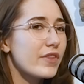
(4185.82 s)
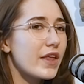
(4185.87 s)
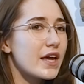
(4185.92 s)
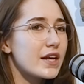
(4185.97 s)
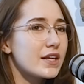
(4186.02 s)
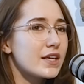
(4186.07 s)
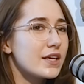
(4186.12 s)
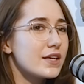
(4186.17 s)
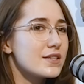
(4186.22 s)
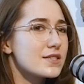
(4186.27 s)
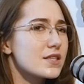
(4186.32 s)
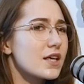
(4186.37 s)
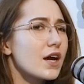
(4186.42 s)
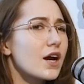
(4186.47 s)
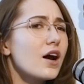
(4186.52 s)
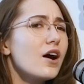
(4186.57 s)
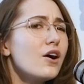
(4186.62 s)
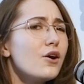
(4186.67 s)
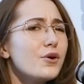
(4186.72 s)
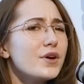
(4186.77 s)
And he's like,
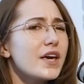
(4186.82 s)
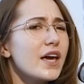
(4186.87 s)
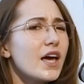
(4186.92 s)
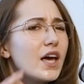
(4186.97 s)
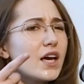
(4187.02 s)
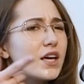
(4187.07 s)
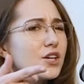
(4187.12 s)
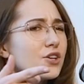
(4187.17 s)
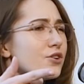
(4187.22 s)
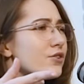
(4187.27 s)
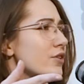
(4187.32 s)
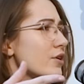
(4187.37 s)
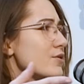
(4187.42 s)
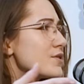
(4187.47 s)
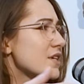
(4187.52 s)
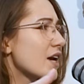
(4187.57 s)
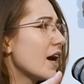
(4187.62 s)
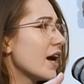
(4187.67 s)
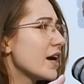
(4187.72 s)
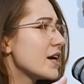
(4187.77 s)
oh yeah, you're those
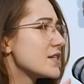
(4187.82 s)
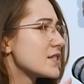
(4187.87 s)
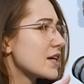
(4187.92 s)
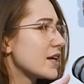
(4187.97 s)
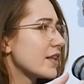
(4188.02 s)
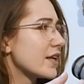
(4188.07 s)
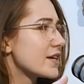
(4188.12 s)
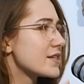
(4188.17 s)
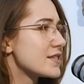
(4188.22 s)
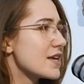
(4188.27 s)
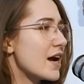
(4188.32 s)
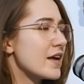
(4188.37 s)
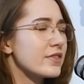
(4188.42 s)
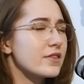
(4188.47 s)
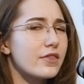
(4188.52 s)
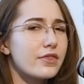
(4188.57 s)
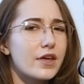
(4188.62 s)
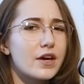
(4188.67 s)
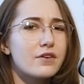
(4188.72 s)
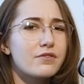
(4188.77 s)
guys I like signed the
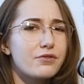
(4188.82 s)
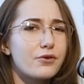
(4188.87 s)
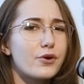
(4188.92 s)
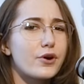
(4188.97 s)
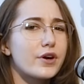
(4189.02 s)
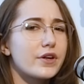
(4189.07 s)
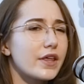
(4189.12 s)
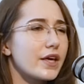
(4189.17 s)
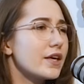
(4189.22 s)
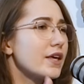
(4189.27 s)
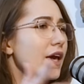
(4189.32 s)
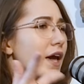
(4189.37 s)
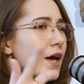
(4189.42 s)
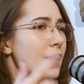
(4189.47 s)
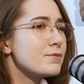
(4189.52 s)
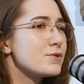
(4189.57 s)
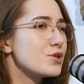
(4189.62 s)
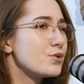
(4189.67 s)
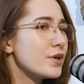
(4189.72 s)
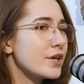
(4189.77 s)
thing for. Like, yeah,
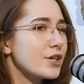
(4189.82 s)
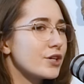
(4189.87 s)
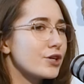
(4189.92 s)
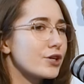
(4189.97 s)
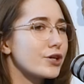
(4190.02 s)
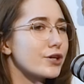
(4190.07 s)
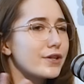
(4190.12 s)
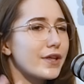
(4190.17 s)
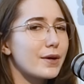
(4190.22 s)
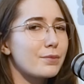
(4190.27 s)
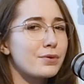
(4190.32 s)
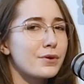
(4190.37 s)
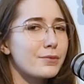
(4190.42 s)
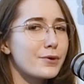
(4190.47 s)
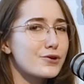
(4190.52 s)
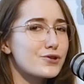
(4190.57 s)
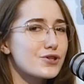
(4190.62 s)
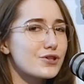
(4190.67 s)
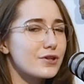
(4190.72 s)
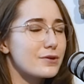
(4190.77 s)
I'm doing your like
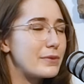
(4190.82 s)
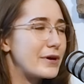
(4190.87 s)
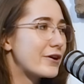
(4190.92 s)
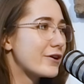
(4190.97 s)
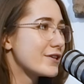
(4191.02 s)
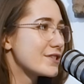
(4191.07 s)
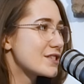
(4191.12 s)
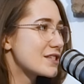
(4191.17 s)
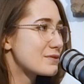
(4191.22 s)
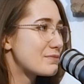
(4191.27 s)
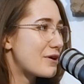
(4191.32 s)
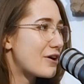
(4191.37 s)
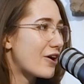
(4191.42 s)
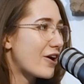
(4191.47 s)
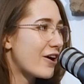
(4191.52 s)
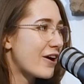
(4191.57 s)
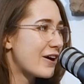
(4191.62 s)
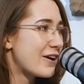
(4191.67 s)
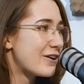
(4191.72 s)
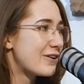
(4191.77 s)
promotional appearance
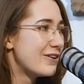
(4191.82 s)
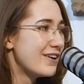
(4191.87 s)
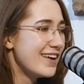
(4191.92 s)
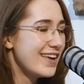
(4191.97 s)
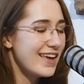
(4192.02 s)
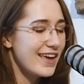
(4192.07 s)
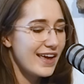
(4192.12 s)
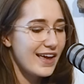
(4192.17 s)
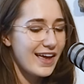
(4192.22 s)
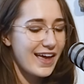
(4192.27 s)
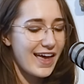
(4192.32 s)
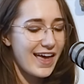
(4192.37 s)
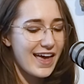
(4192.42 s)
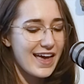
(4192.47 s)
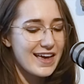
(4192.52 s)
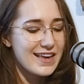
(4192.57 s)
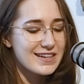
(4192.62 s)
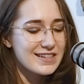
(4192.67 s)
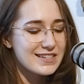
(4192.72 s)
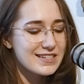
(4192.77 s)
tomorrow.
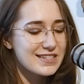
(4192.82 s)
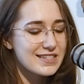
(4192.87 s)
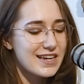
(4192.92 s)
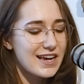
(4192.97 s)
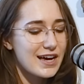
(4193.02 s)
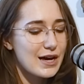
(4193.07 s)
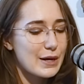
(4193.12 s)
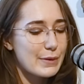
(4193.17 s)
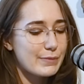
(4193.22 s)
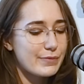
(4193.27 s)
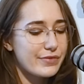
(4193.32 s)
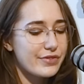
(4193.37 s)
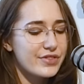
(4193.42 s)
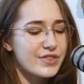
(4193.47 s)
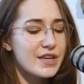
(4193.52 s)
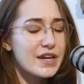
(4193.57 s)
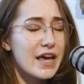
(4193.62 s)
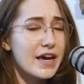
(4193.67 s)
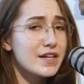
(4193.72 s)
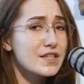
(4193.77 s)
And
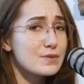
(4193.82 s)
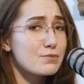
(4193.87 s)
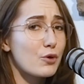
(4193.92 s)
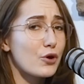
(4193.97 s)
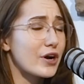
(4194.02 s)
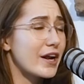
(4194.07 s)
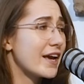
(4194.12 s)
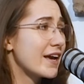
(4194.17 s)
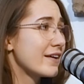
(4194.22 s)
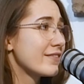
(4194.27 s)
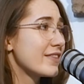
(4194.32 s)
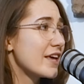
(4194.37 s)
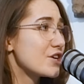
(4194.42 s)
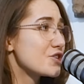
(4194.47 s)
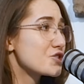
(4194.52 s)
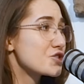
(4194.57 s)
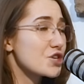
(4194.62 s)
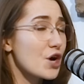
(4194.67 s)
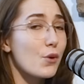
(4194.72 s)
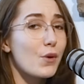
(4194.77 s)
the next morning, they
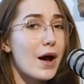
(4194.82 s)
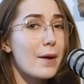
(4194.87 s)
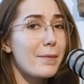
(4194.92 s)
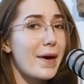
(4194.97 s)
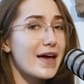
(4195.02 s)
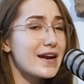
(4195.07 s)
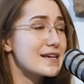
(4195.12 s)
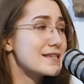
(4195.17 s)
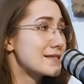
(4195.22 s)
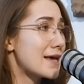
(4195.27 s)
show up at his